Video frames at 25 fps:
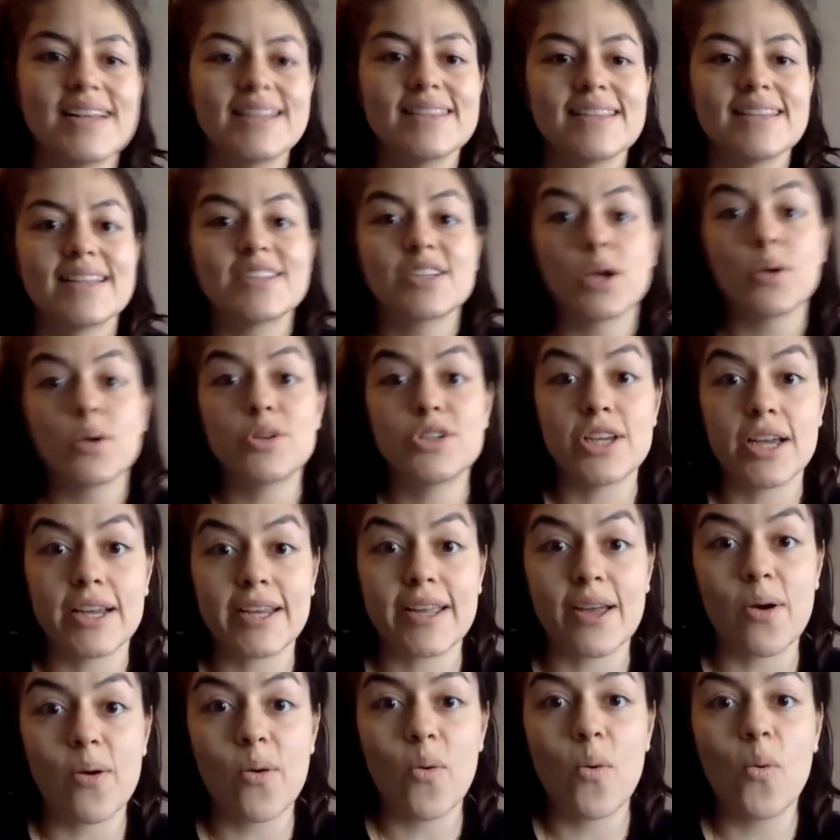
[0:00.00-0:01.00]
Let's go check
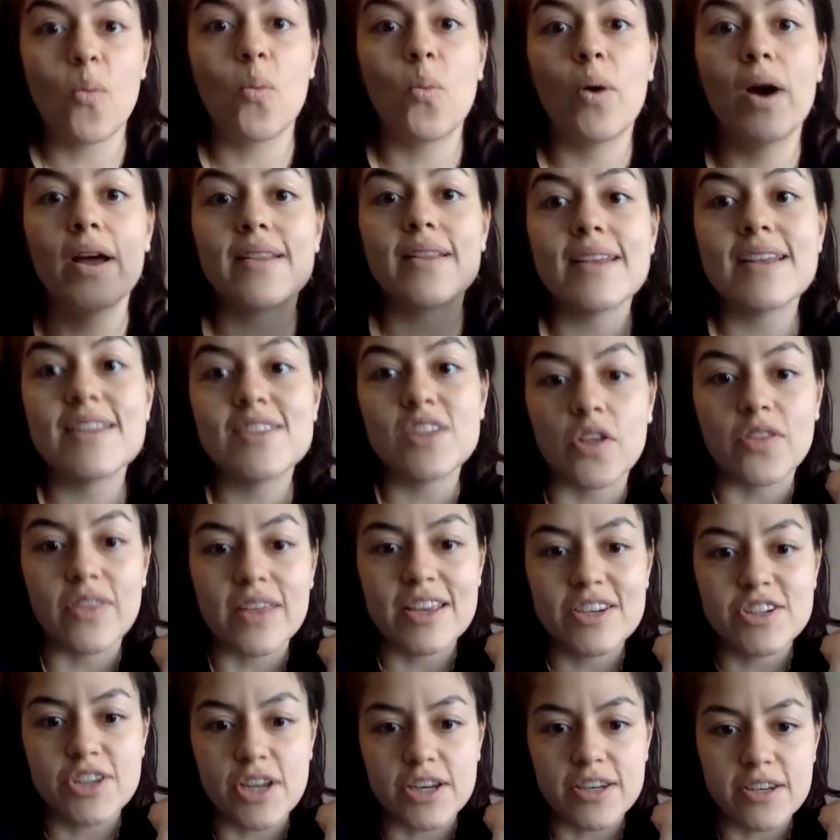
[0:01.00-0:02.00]
out what is on
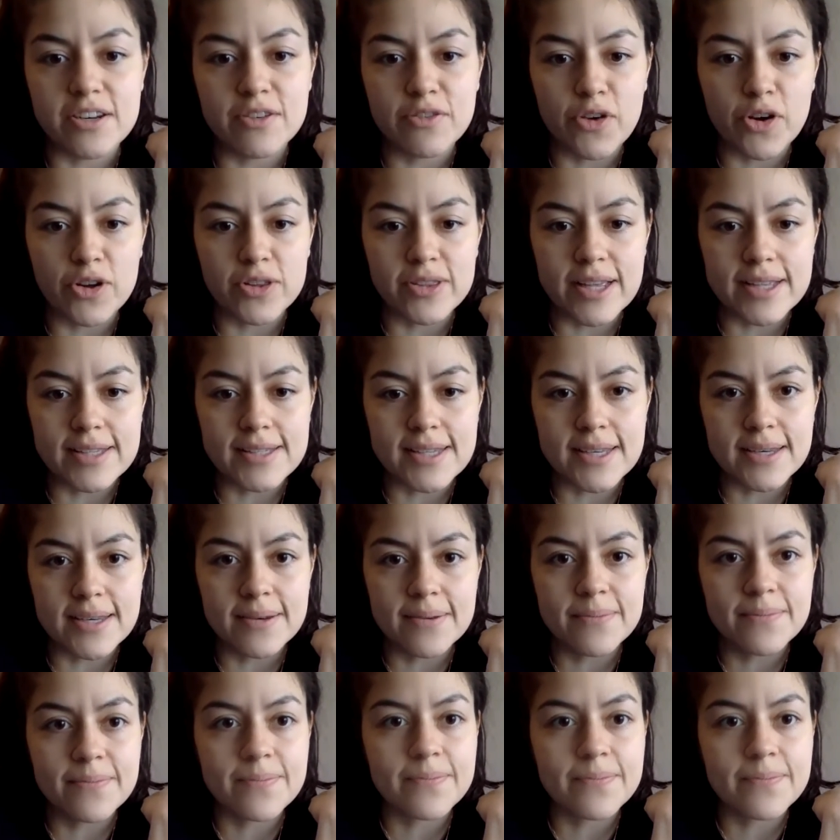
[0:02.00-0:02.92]
the agenda for our lesson.